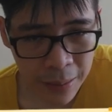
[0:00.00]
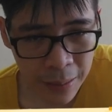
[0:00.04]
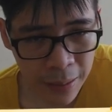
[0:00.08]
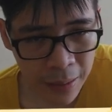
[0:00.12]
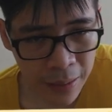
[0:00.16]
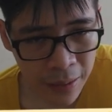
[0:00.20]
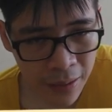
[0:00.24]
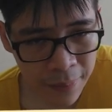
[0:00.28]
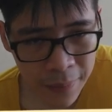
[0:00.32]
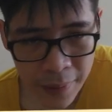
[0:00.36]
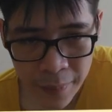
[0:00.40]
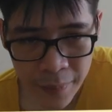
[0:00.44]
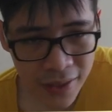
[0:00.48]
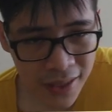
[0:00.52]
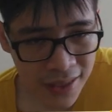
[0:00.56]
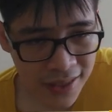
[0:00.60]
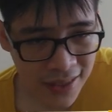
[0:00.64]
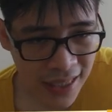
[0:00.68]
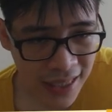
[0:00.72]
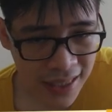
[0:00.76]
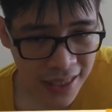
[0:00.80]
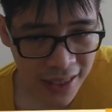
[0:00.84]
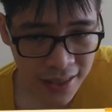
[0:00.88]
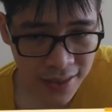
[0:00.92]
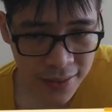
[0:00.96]
Remember these
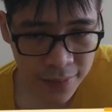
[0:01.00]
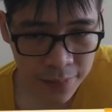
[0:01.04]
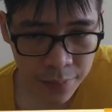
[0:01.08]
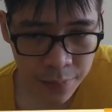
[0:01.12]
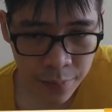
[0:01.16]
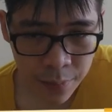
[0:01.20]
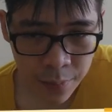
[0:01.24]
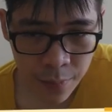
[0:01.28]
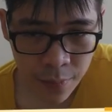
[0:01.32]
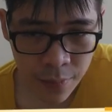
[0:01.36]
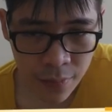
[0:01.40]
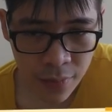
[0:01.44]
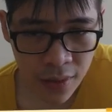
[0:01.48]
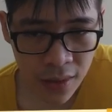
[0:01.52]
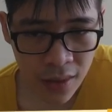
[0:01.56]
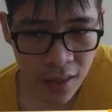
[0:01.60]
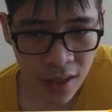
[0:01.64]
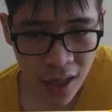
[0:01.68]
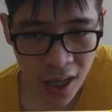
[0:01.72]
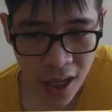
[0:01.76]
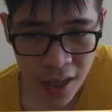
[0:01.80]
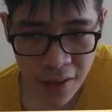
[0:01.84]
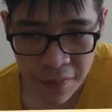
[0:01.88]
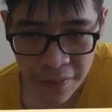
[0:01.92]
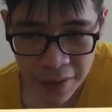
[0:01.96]
ideas.
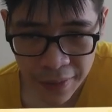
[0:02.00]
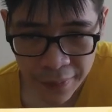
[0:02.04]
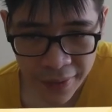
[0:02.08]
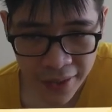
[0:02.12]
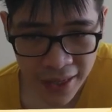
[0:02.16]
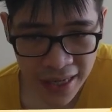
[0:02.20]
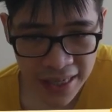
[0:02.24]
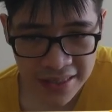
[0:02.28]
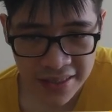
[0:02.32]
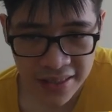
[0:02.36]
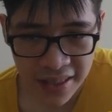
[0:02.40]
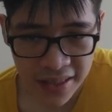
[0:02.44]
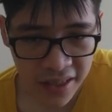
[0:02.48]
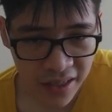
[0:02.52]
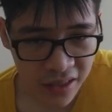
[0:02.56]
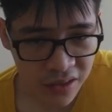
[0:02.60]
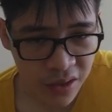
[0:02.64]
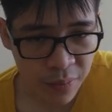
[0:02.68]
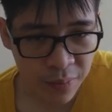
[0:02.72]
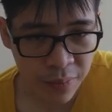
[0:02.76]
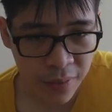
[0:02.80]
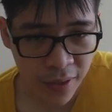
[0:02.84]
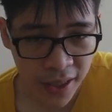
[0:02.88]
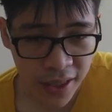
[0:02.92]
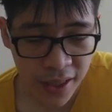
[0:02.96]
A very nice thing here to
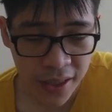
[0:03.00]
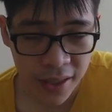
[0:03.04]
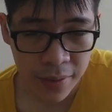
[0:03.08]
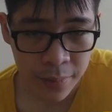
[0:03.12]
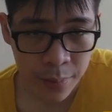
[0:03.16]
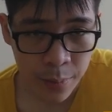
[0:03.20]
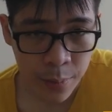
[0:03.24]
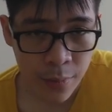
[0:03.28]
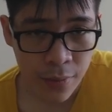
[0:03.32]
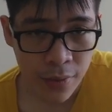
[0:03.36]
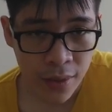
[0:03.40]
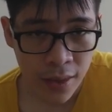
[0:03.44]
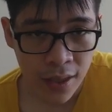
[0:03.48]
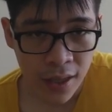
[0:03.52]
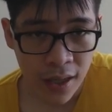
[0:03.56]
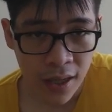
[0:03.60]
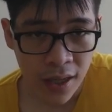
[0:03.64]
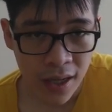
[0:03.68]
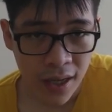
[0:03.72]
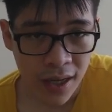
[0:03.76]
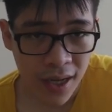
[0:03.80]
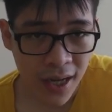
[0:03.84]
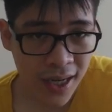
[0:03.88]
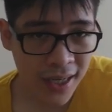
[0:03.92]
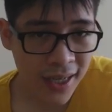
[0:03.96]
play.
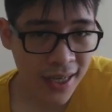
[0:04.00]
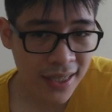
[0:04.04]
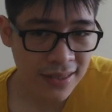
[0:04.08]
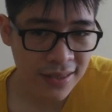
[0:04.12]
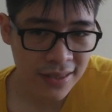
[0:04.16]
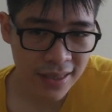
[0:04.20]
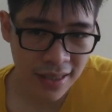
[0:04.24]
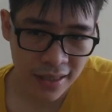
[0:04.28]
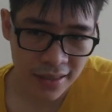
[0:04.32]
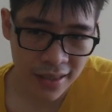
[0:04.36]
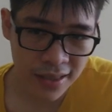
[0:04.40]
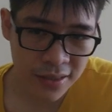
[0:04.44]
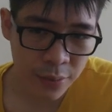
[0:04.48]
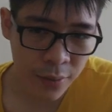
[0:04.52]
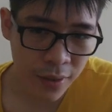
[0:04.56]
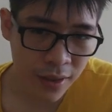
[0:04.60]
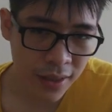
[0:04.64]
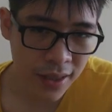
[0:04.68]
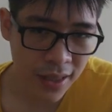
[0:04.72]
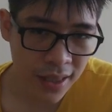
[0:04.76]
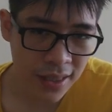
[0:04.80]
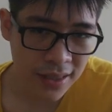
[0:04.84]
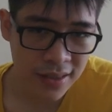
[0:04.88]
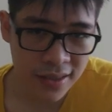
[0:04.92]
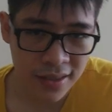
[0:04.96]
I can say that this one
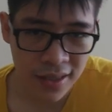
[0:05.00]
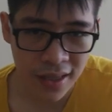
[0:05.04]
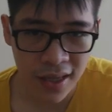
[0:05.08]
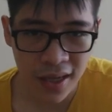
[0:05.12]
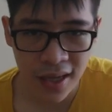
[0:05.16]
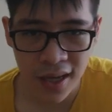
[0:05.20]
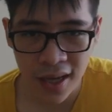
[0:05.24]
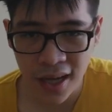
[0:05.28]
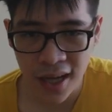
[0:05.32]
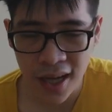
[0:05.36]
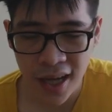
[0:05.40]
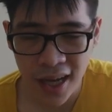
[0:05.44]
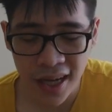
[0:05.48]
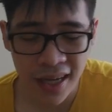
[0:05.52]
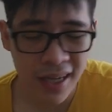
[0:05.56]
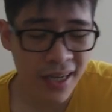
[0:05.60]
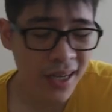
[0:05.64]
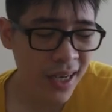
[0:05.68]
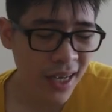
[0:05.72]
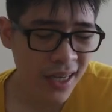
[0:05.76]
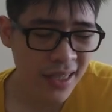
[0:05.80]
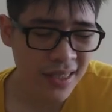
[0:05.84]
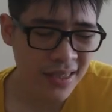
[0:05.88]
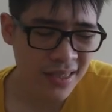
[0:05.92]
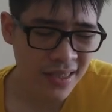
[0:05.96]
is, I
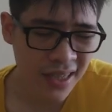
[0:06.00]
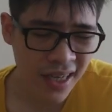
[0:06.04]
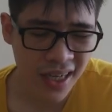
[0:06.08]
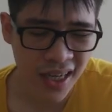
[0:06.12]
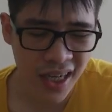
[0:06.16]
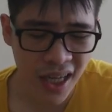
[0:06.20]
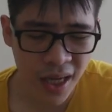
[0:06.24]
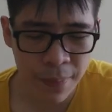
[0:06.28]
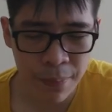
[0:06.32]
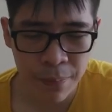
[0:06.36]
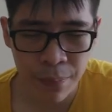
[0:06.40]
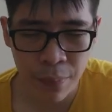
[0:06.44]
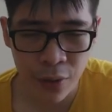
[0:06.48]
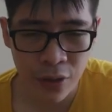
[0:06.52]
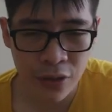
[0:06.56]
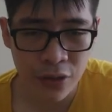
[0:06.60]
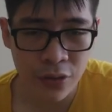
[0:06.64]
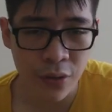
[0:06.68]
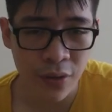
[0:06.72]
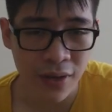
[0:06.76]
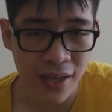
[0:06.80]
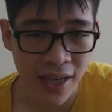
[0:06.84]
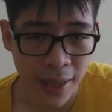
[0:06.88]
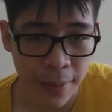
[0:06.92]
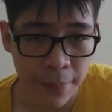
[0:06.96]
can say a
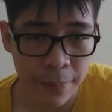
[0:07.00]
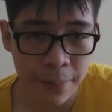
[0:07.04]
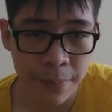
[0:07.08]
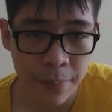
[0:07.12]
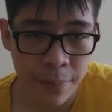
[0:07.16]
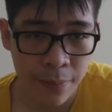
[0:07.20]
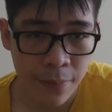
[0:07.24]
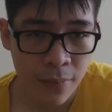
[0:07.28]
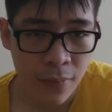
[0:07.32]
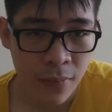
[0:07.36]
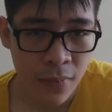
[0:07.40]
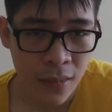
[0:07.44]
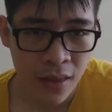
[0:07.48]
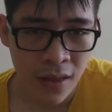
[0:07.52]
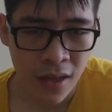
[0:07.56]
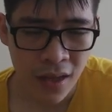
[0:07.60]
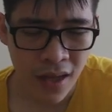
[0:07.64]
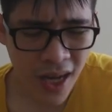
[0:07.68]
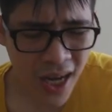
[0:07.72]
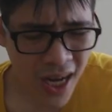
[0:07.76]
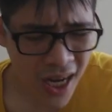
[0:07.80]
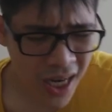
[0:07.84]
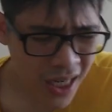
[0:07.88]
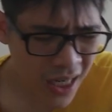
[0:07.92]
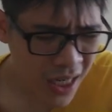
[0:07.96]
professional game.
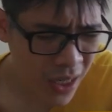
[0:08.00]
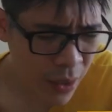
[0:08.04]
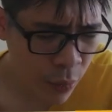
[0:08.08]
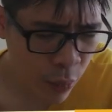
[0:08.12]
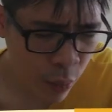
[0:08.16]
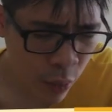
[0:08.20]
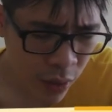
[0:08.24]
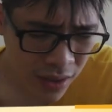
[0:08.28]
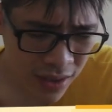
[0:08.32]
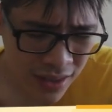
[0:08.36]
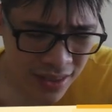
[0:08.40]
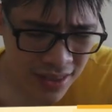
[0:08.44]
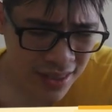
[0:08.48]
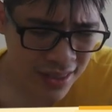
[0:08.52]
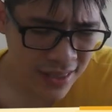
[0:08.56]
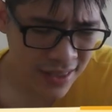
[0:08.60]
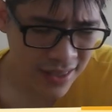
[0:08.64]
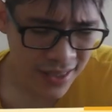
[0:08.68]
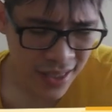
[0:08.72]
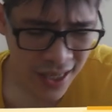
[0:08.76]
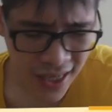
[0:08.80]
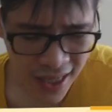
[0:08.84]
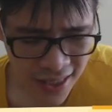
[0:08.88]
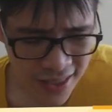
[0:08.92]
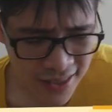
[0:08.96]
I won't
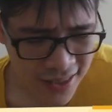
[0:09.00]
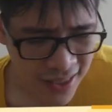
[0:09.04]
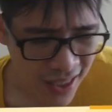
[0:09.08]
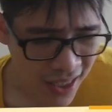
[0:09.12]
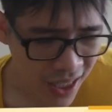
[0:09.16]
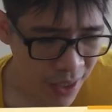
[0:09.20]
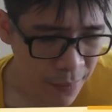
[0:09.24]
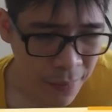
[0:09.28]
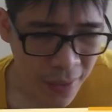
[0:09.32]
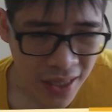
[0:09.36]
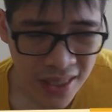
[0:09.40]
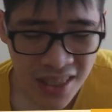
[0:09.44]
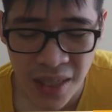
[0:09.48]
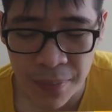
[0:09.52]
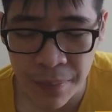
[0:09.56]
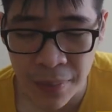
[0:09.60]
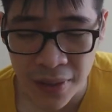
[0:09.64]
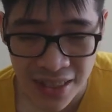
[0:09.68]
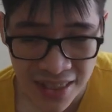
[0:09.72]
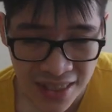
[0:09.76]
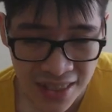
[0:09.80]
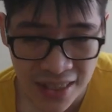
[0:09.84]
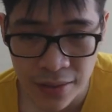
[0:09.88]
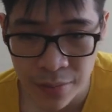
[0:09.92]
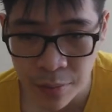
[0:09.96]
say it's like a
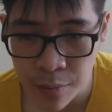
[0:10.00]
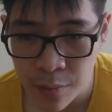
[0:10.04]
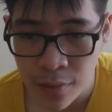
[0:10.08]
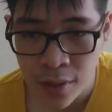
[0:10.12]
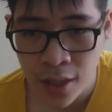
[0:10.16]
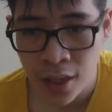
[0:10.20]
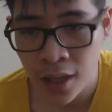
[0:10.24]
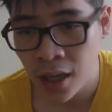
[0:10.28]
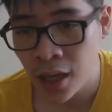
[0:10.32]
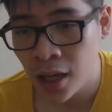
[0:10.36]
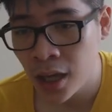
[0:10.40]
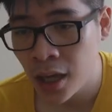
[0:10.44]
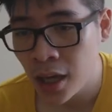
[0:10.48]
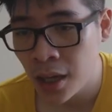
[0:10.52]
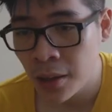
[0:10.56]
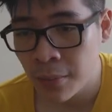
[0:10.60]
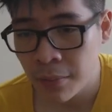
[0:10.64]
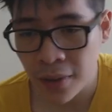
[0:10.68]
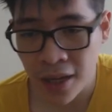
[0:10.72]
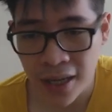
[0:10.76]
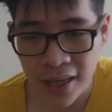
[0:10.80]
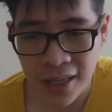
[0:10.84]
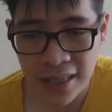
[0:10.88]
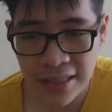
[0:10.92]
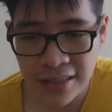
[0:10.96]
masterpiece,
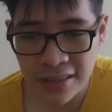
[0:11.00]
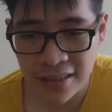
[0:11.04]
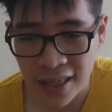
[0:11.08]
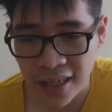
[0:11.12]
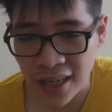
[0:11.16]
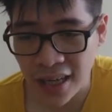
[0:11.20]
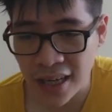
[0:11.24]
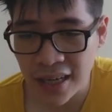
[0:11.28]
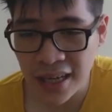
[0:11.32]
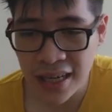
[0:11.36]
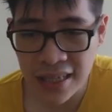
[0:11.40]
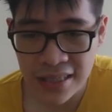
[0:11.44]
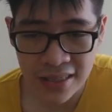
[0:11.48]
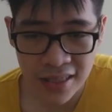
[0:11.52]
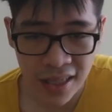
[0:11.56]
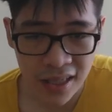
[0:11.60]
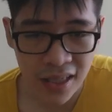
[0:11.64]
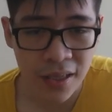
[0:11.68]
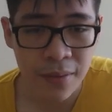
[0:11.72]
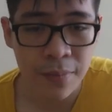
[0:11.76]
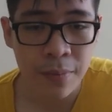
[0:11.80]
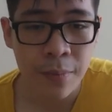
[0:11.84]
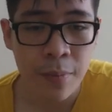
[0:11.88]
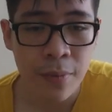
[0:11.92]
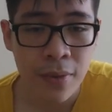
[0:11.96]
but I can say a
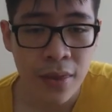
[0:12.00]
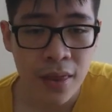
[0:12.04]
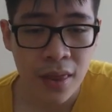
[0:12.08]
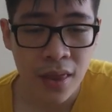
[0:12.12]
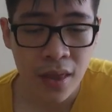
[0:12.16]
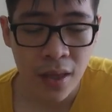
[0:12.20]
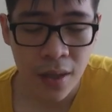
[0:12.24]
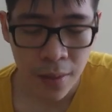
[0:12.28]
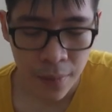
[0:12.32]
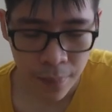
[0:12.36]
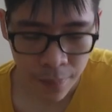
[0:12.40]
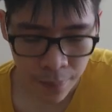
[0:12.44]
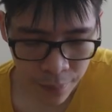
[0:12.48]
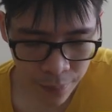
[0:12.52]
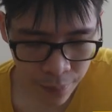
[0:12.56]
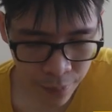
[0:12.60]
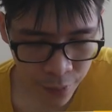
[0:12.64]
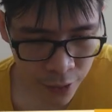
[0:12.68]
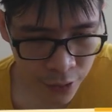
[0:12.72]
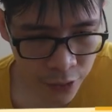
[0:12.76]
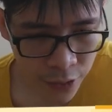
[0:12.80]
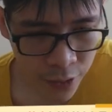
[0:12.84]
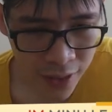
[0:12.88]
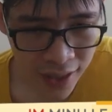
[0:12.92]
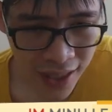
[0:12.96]
decent
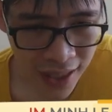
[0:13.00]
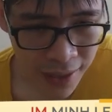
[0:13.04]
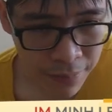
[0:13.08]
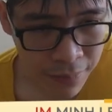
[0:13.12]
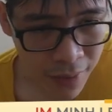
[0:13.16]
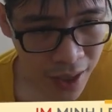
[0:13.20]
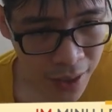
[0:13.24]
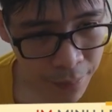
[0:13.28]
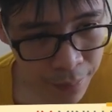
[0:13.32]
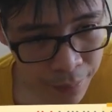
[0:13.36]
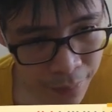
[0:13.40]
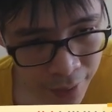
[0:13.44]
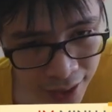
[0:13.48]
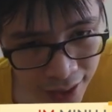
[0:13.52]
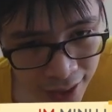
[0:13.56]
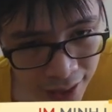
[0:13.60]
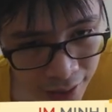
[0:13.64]
professional game by me